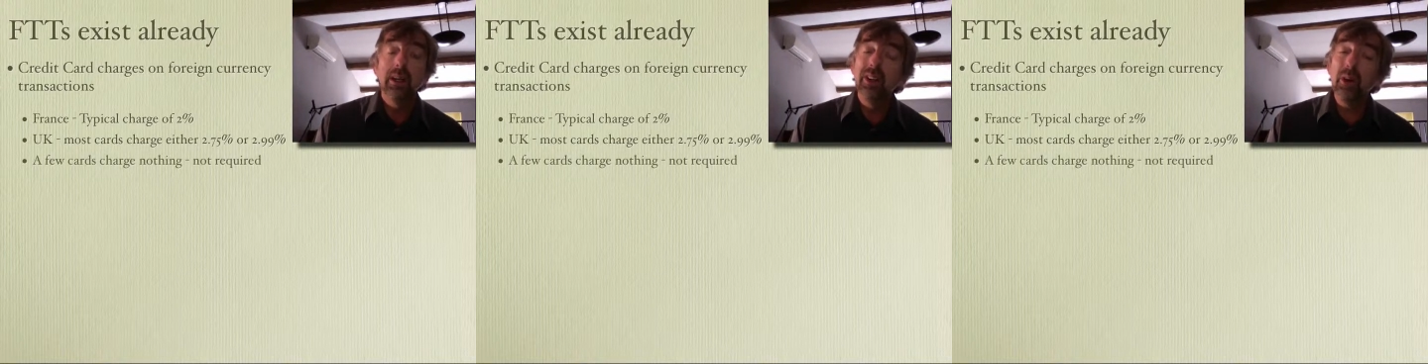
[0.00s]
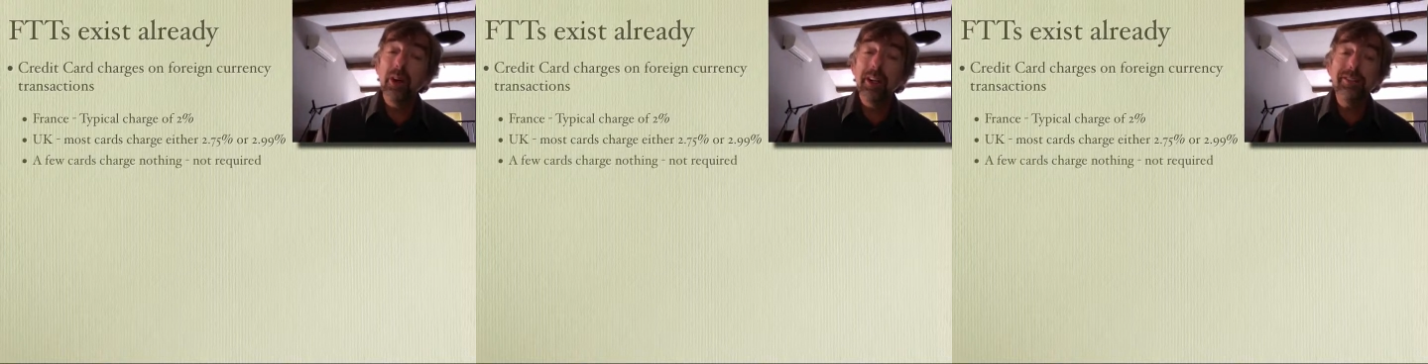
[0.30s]

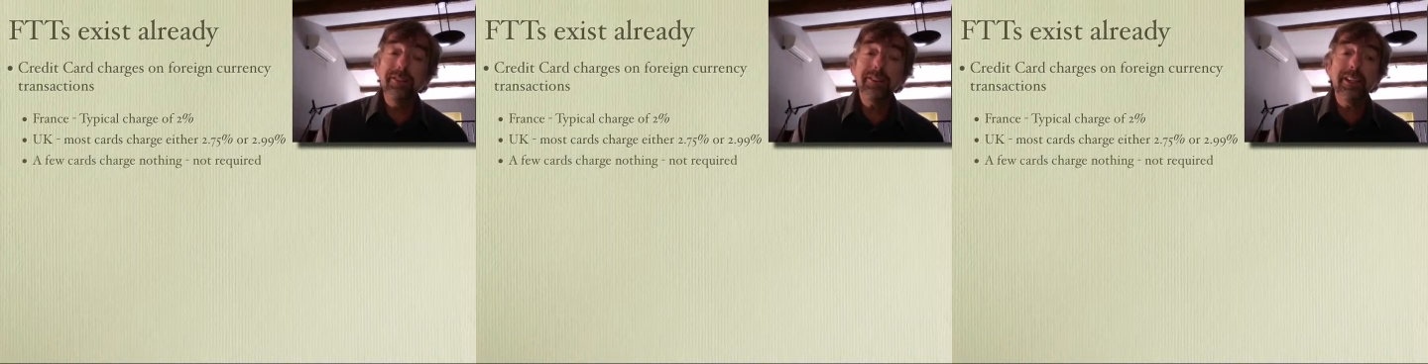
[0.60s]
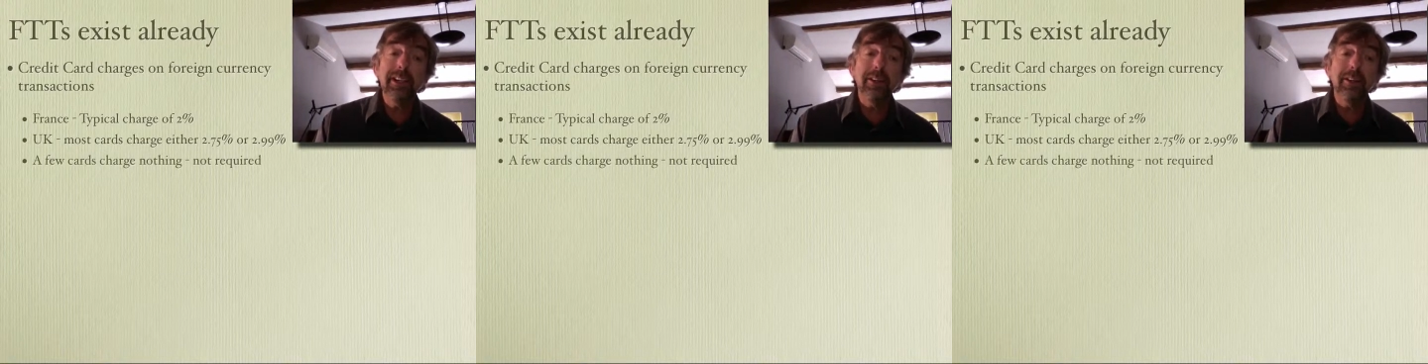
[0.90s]
Although,
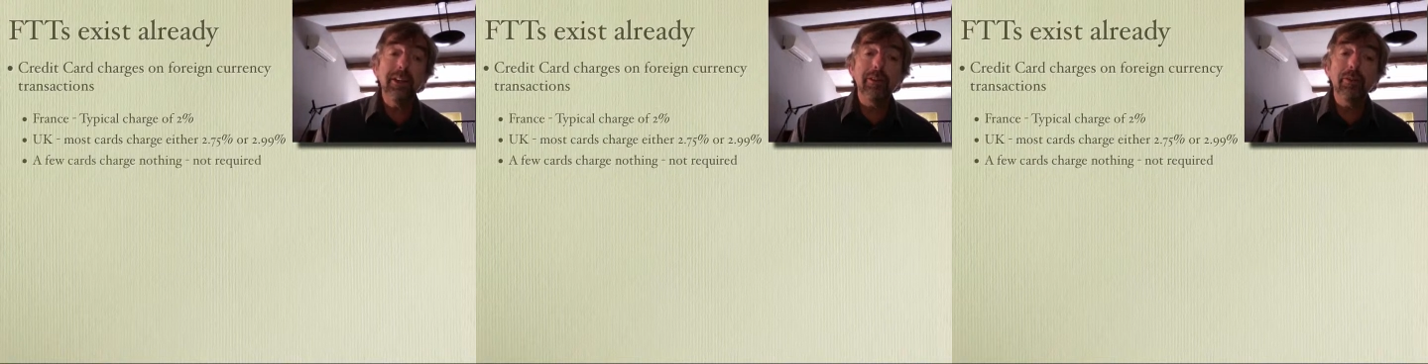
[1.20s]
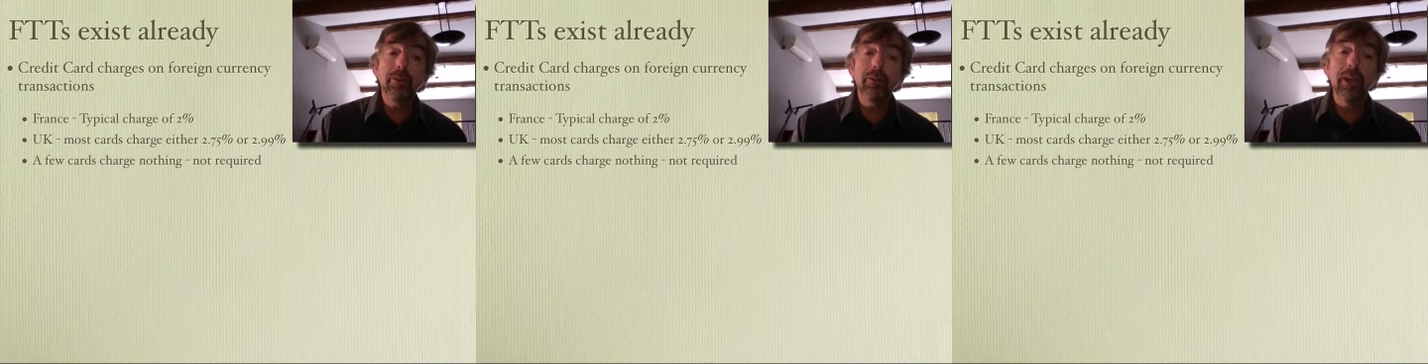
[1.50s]
interestingly, there are a
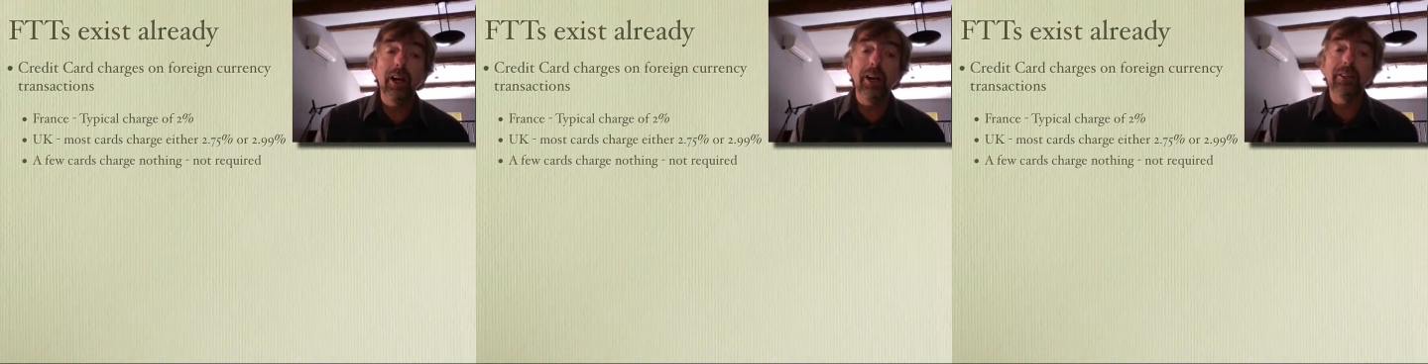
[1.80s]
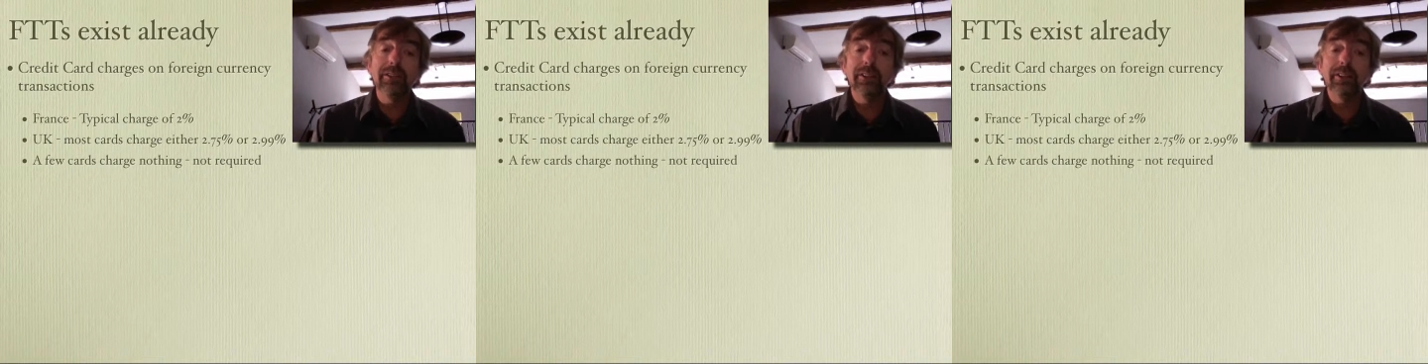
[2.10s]
few
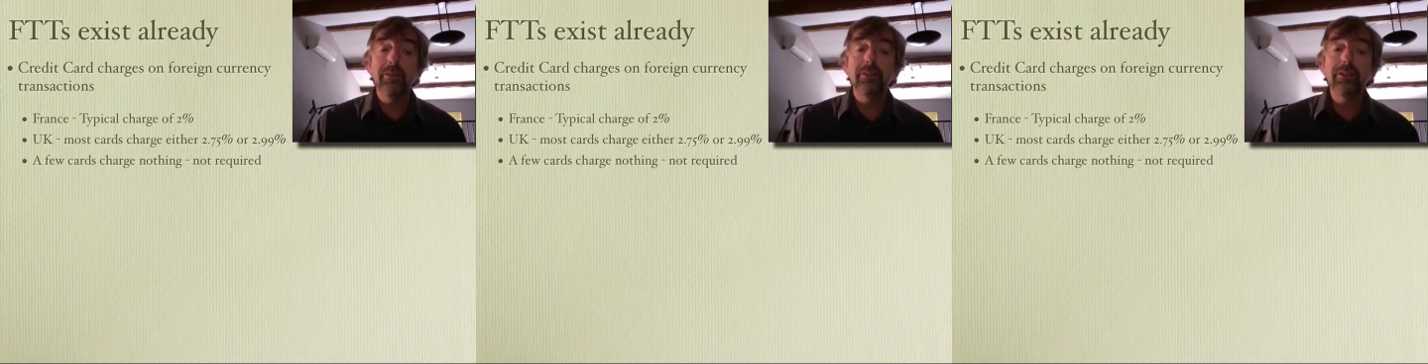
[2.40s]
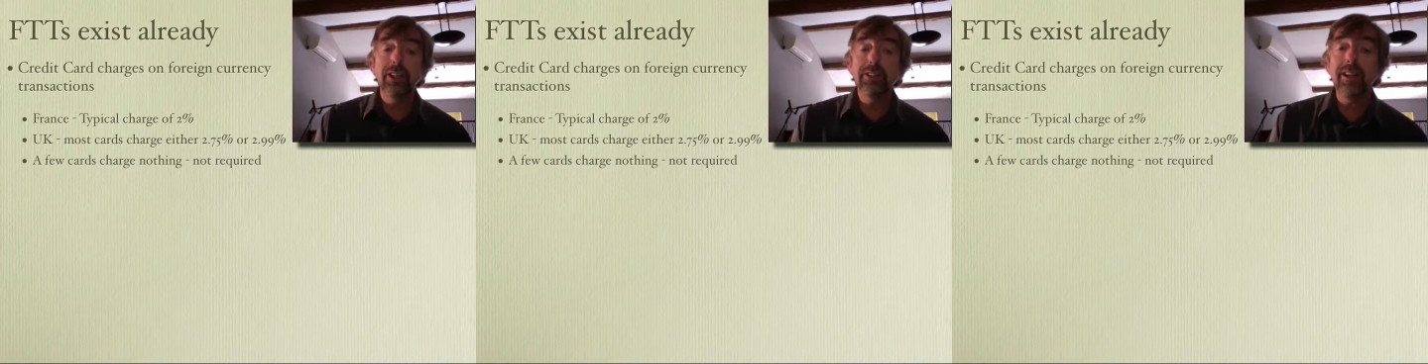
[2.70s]
cards that don't
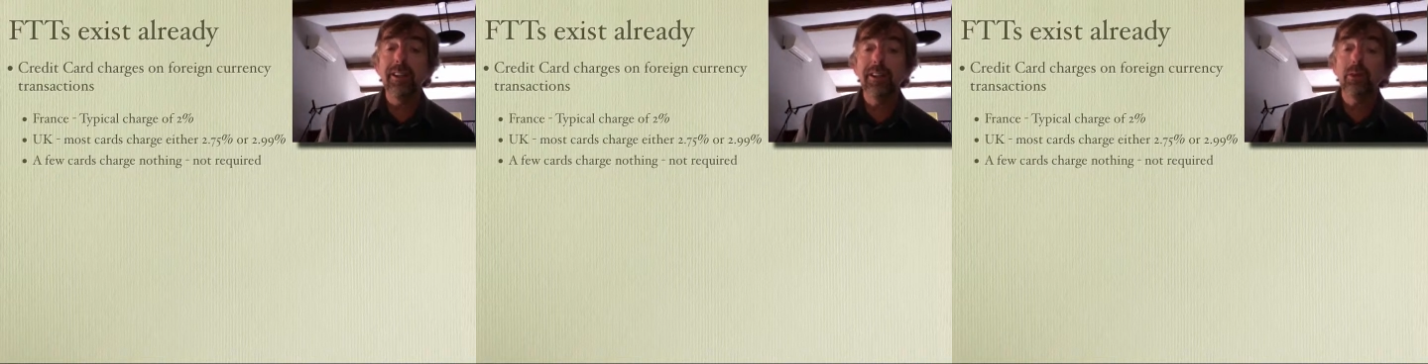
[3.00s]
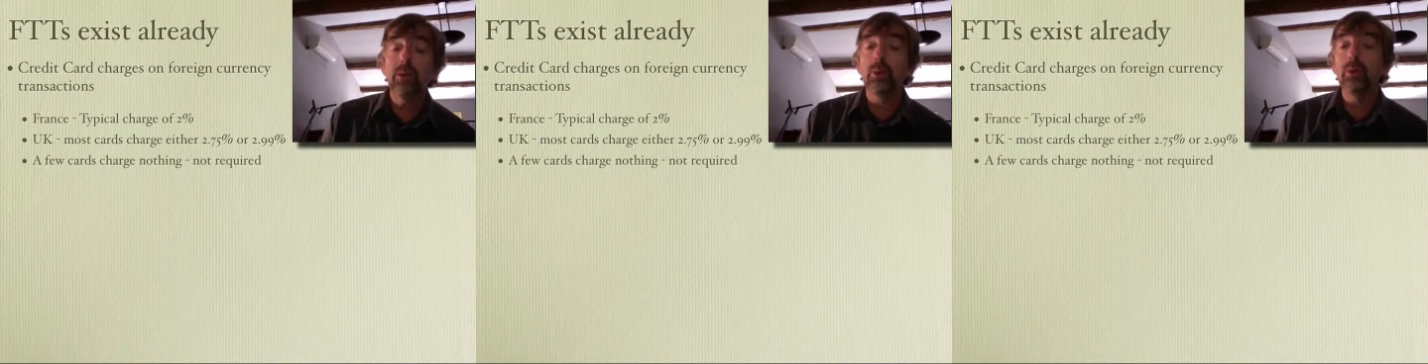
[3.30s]
charge anything
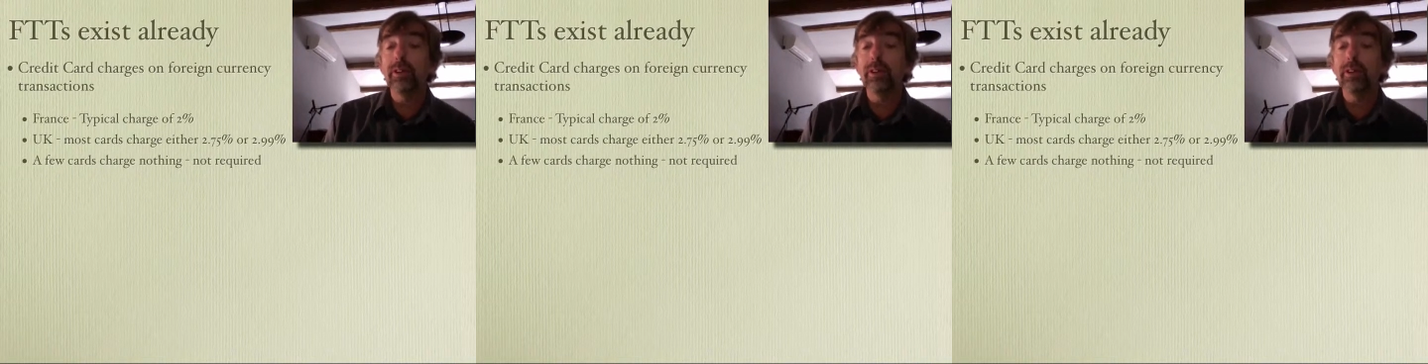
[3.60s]
at all.